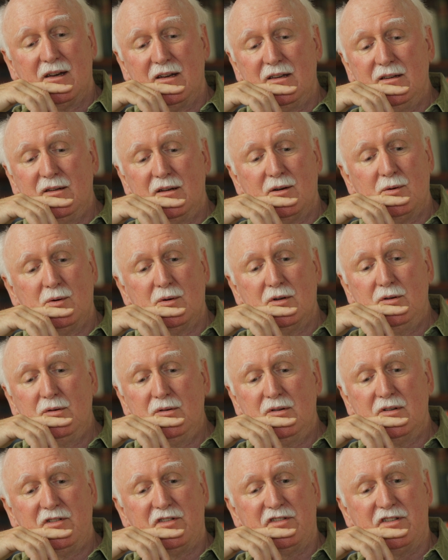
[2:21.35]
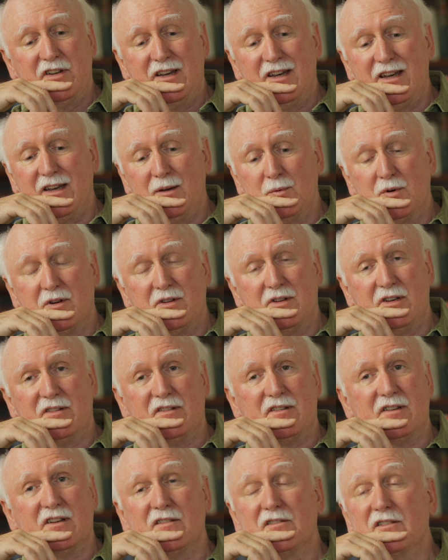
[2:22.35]
you know, who can say where
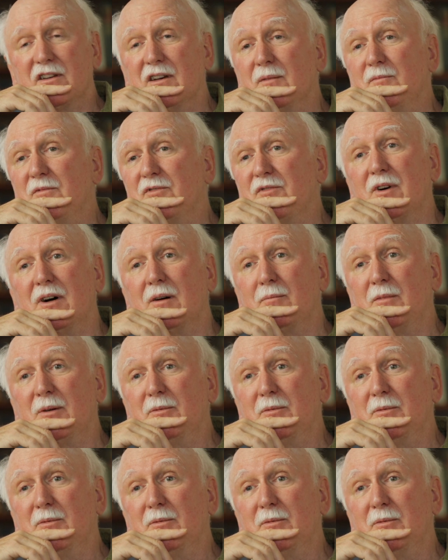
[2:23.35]
these things come from?